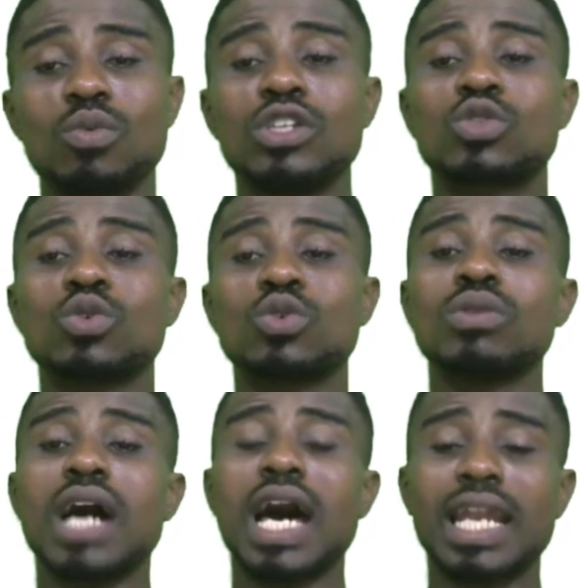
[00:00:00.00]
we need
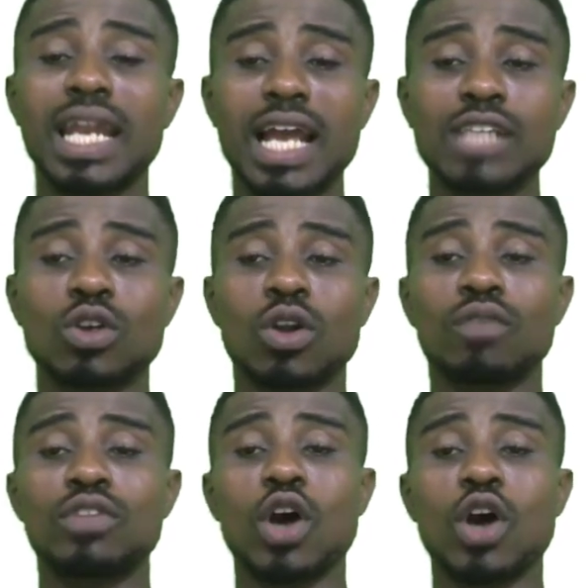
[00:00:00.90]
to analyze all
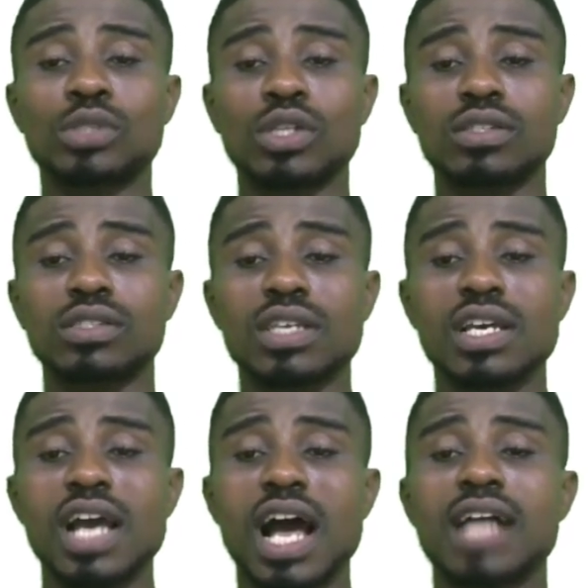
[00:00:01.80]
of the options
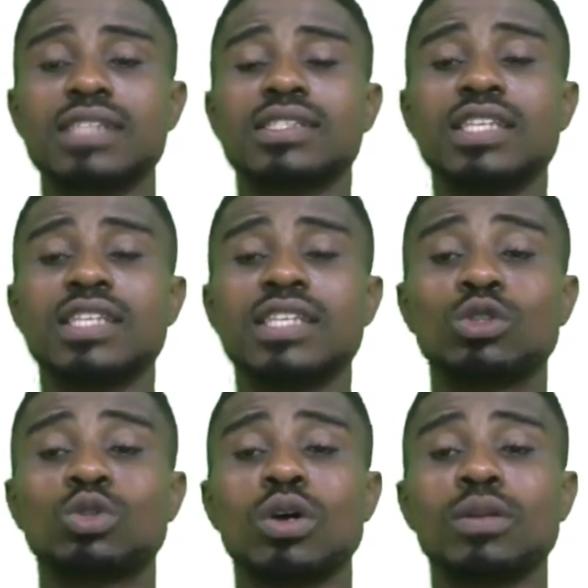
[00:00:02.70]
and see
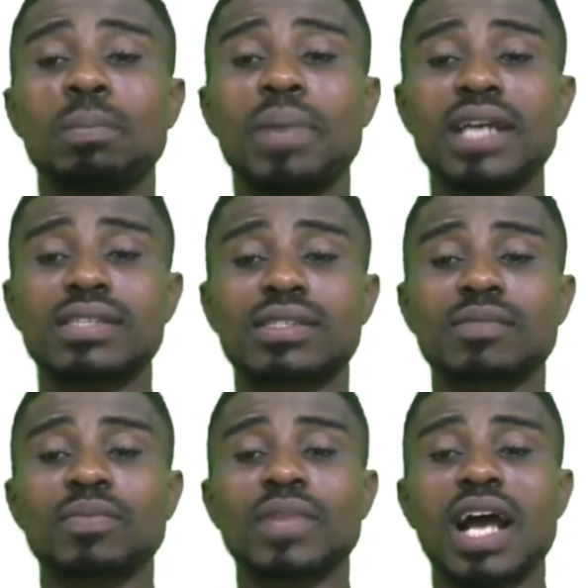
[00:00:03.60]
which one
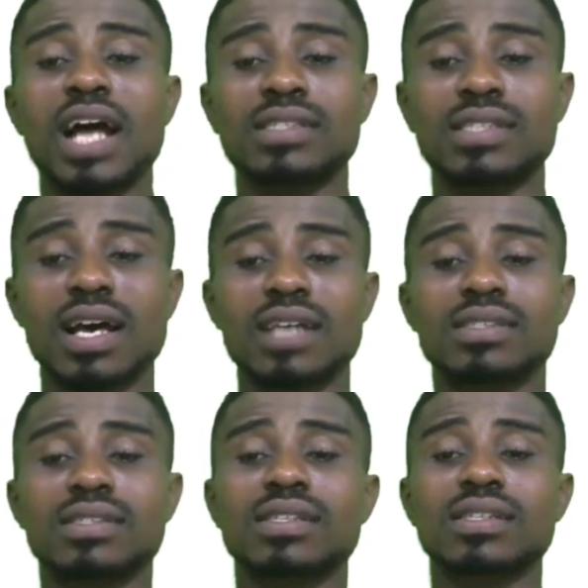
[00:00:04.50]
best
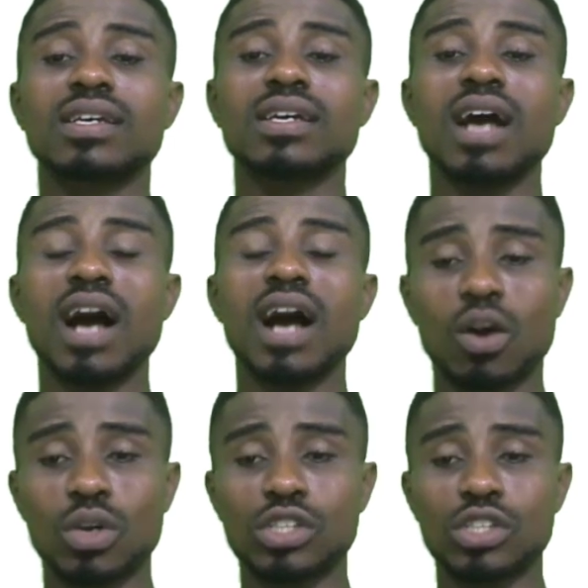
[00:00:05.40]
answers our
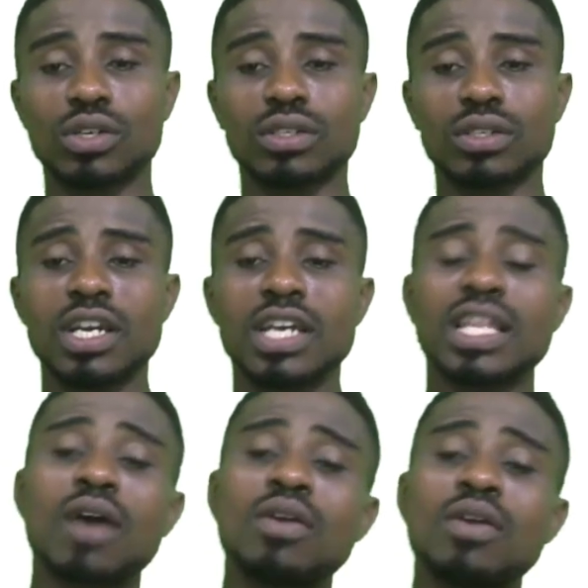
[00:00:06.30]
question.
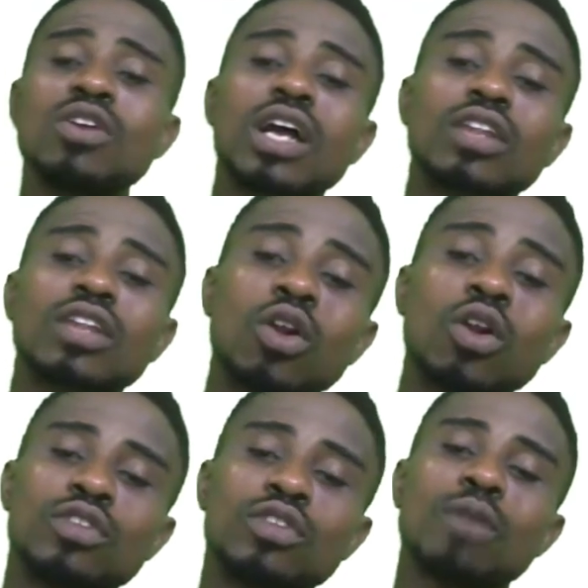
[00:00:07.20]
Now, if you look at
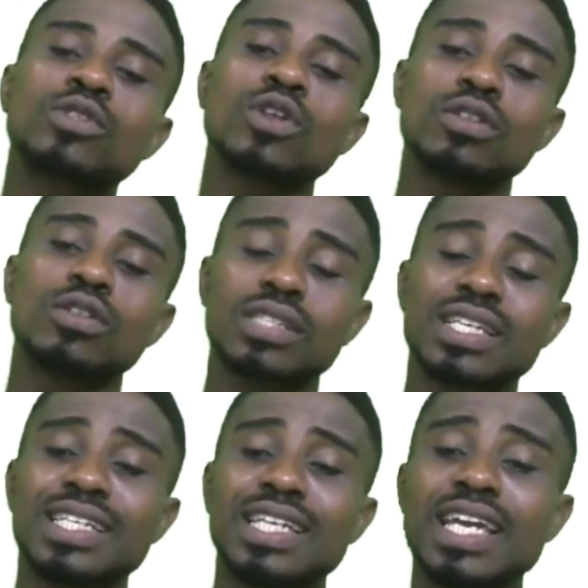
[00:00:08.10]
all of the options,
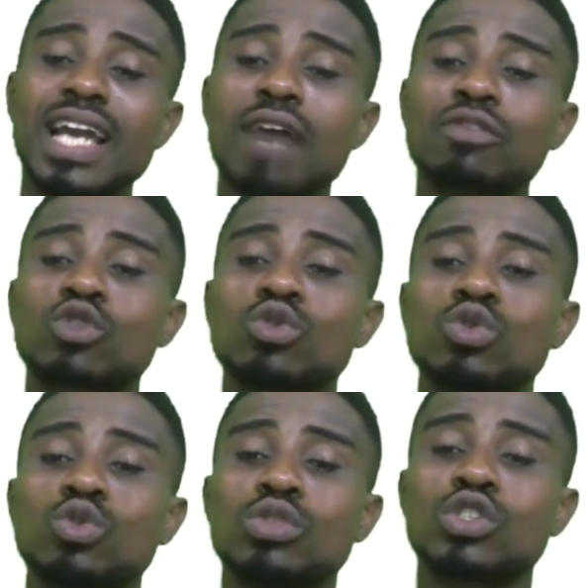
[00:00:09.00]
they have to
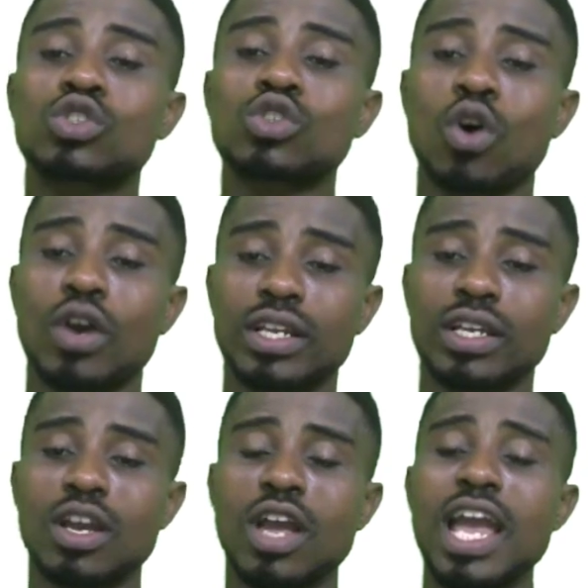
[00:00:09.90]
do with
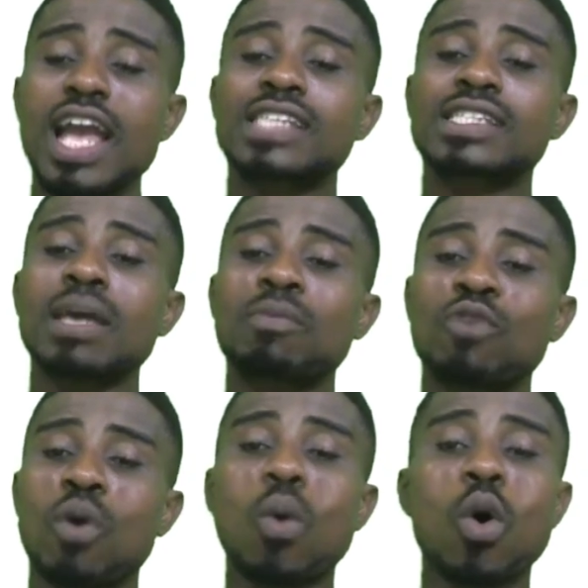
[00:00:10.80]
soil, except
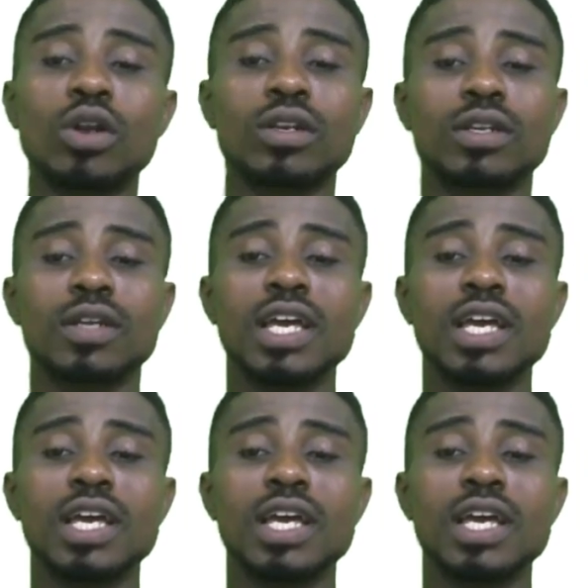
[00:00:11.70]
for one.